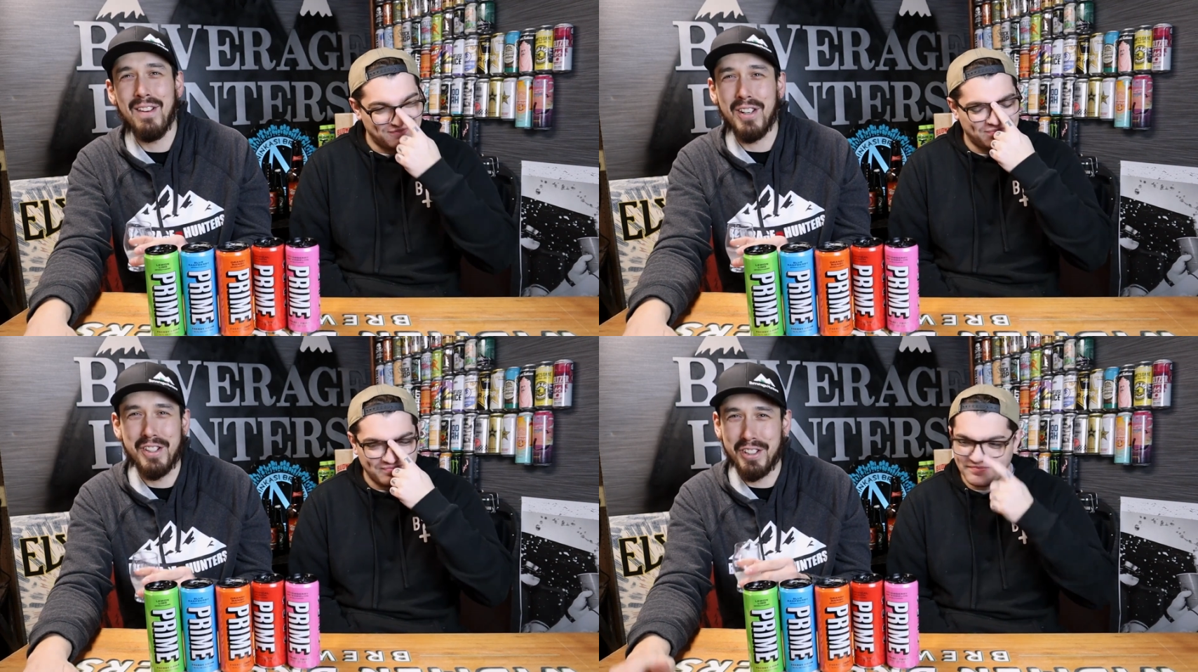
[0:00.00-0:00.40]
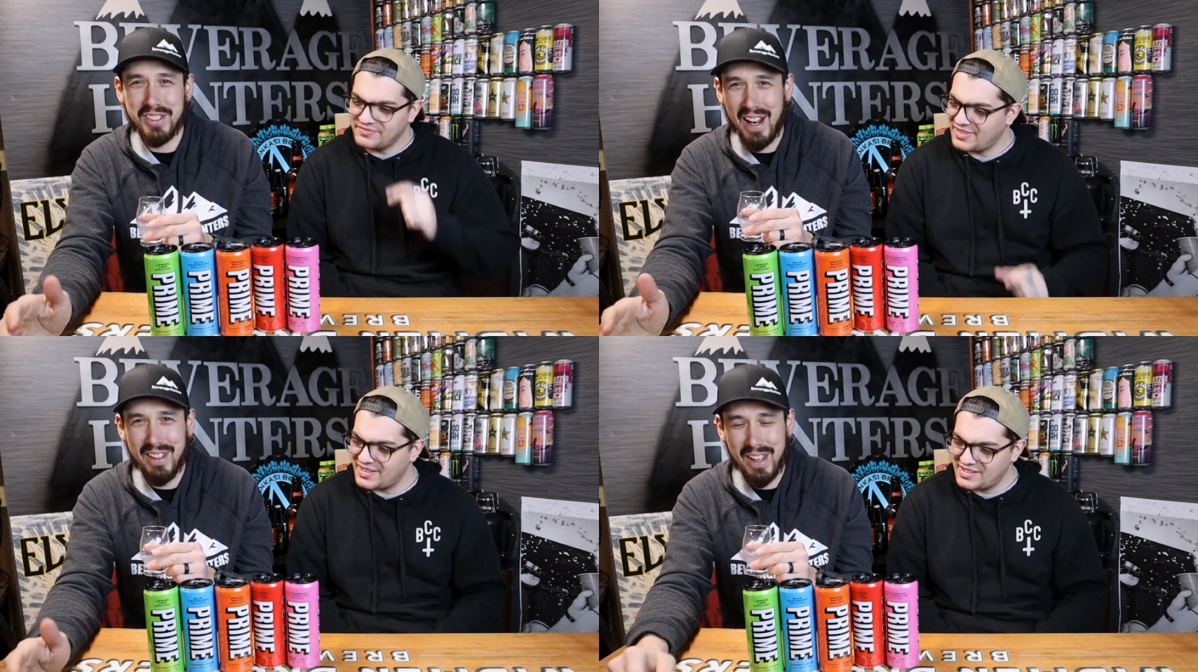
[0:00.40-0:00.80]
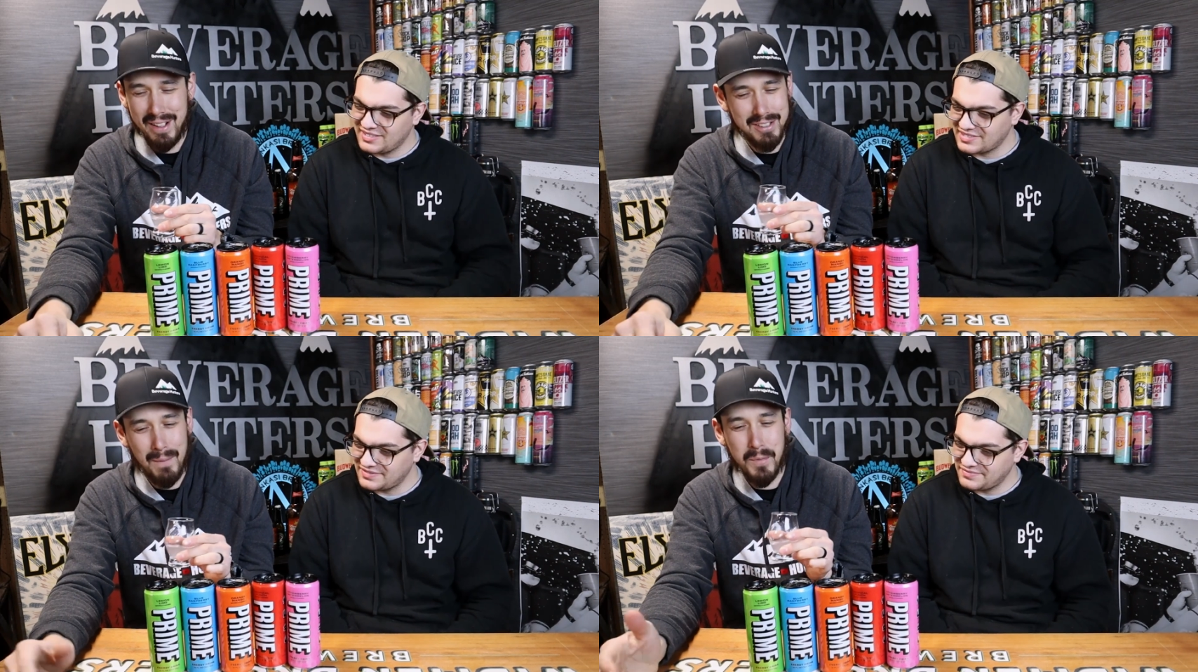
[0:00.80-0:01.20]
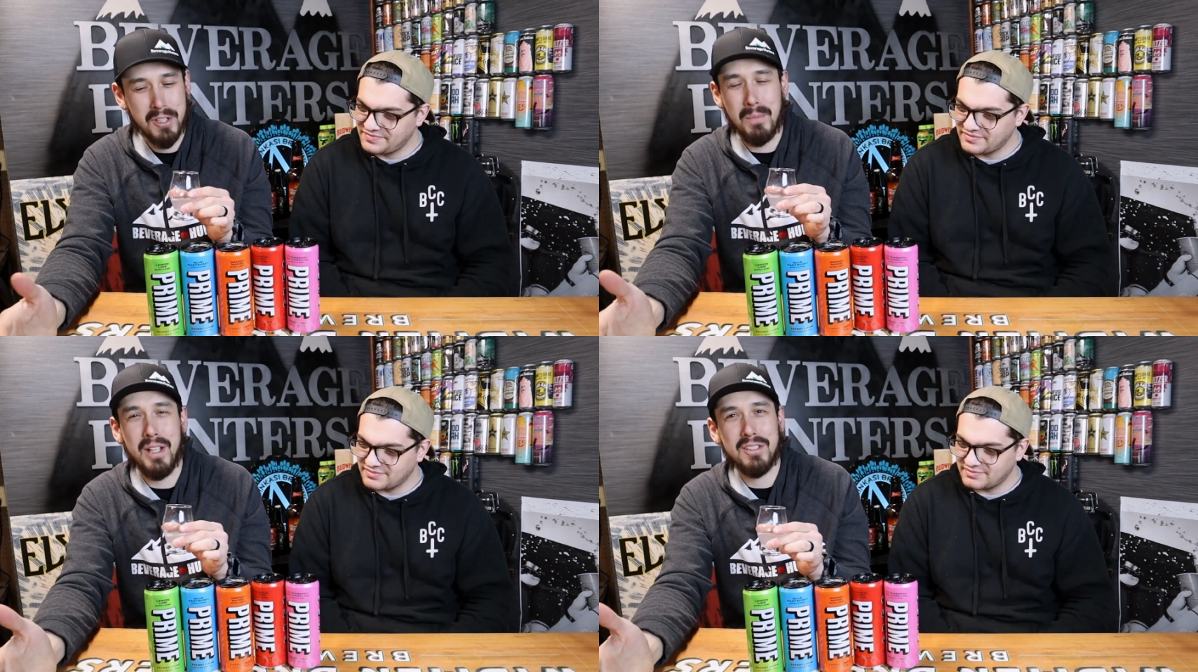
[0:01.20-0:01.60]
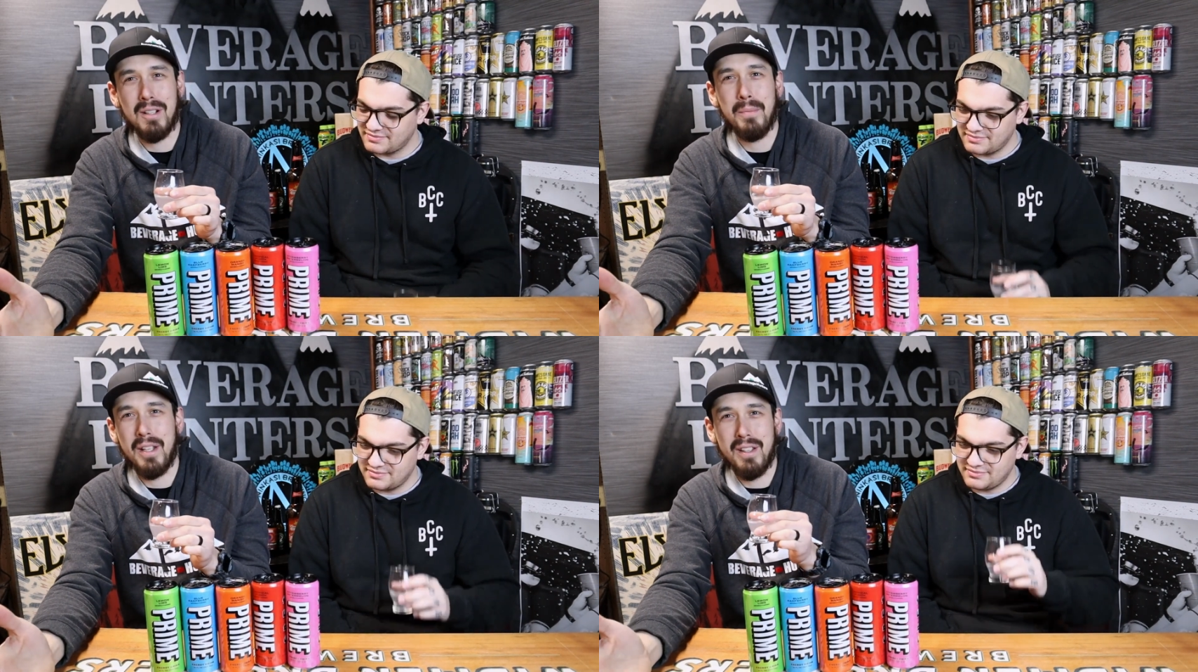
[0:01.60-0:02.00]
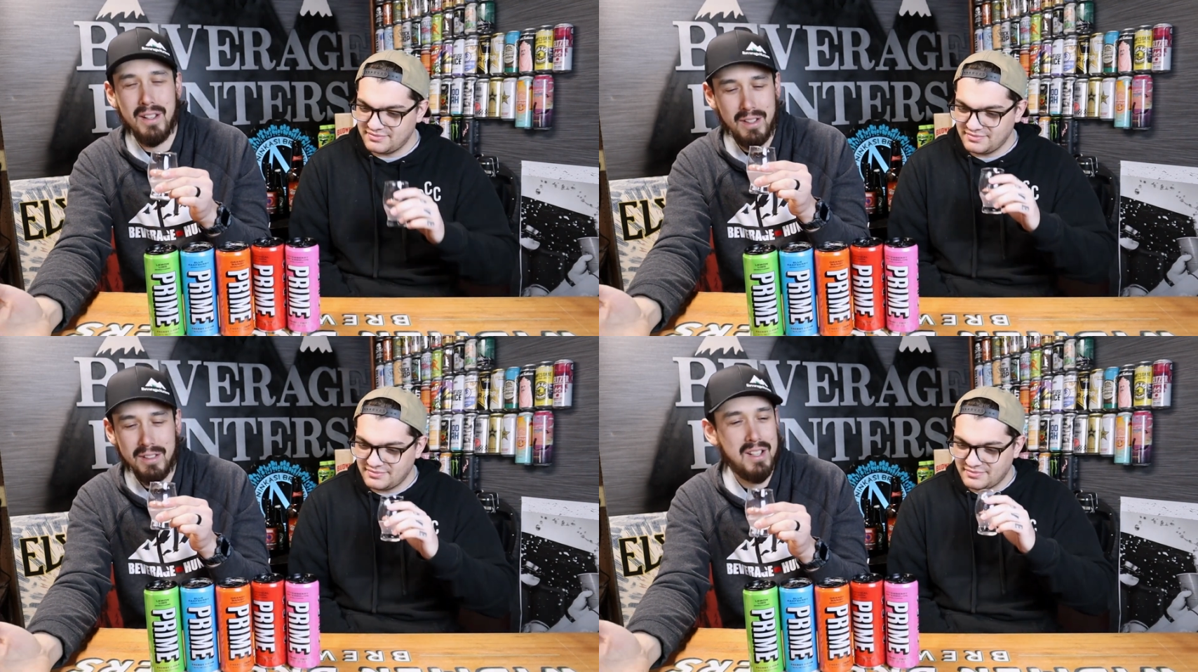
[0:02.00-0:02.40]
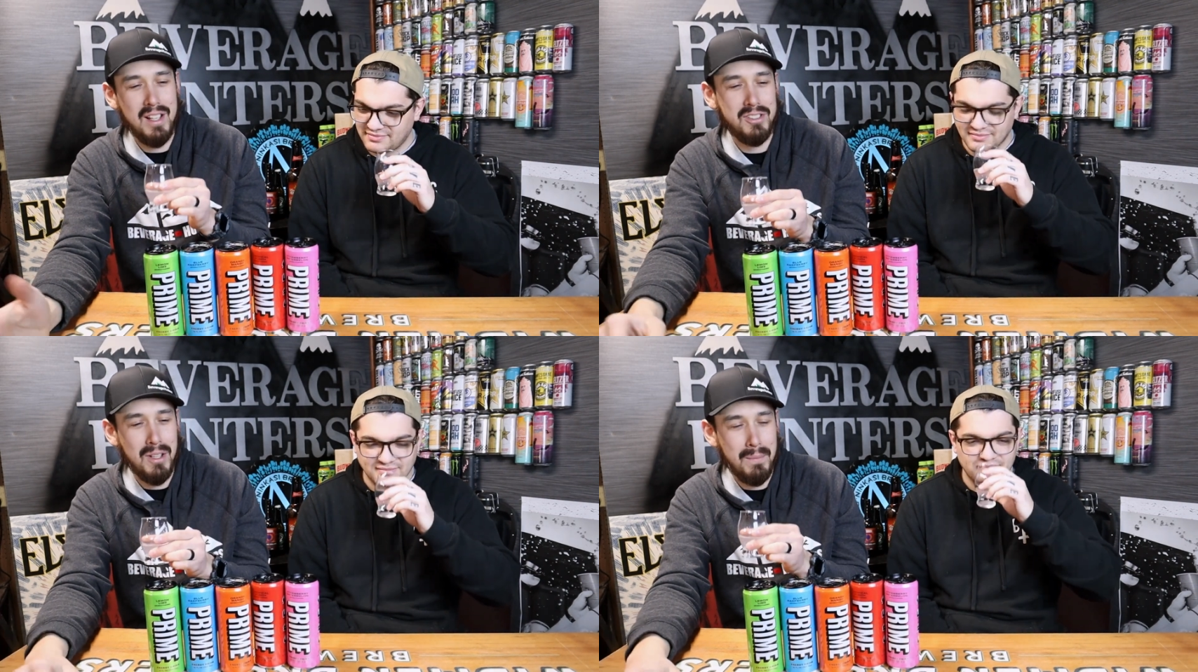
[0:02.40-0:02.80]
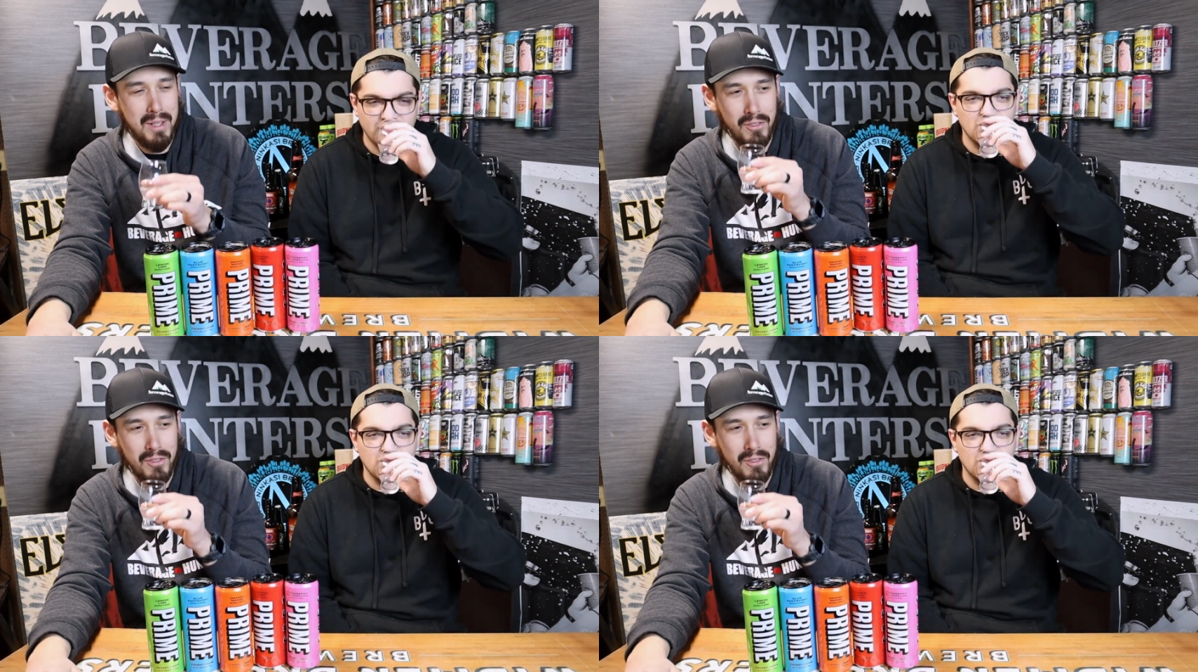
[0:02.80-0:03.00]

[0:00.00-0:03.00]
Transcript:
Speaker 1: never understand that. Something smells something and then tastes something